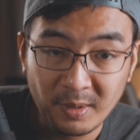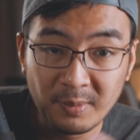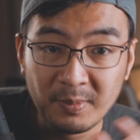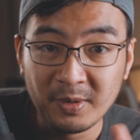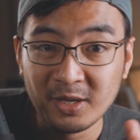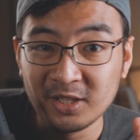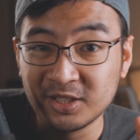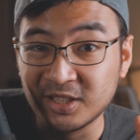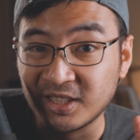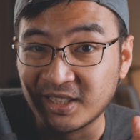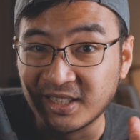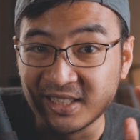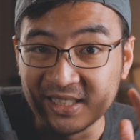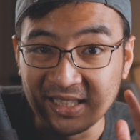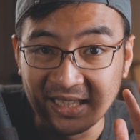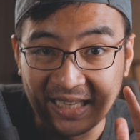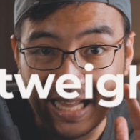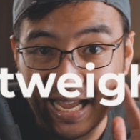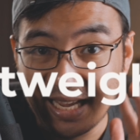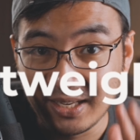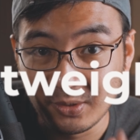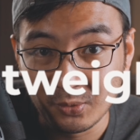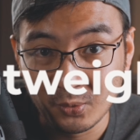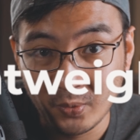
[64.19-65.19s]
me because it's
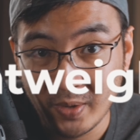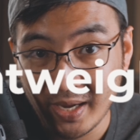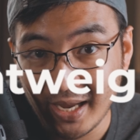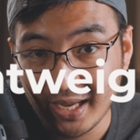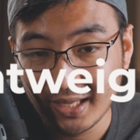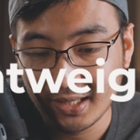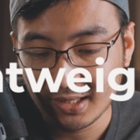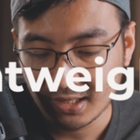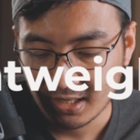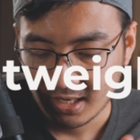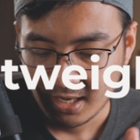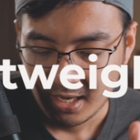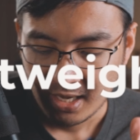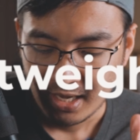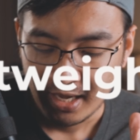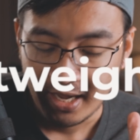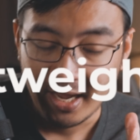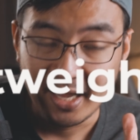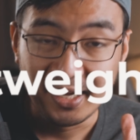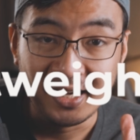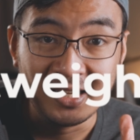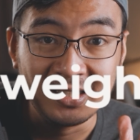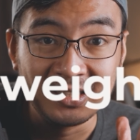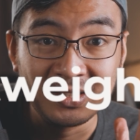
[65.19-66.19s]
lightweight
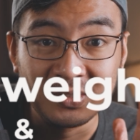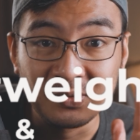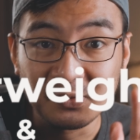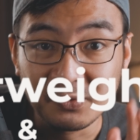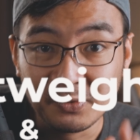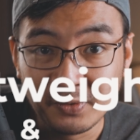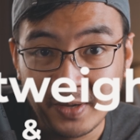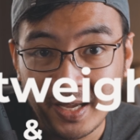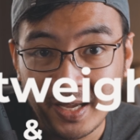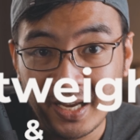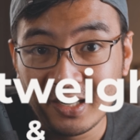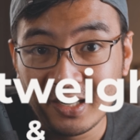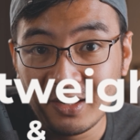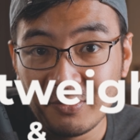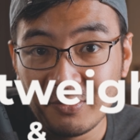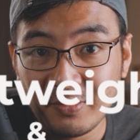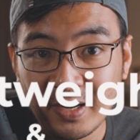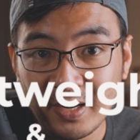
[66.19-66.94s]
and it's very